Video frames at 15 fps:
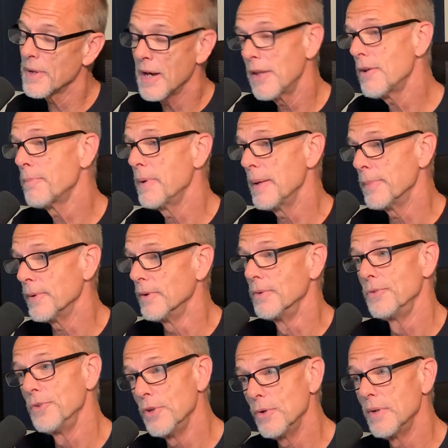other people
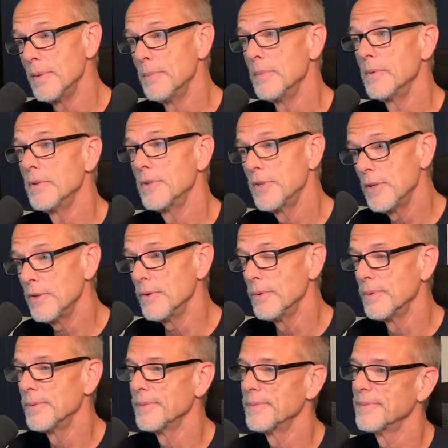do them too.
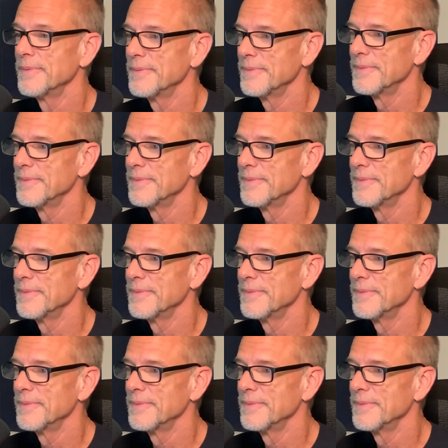While you're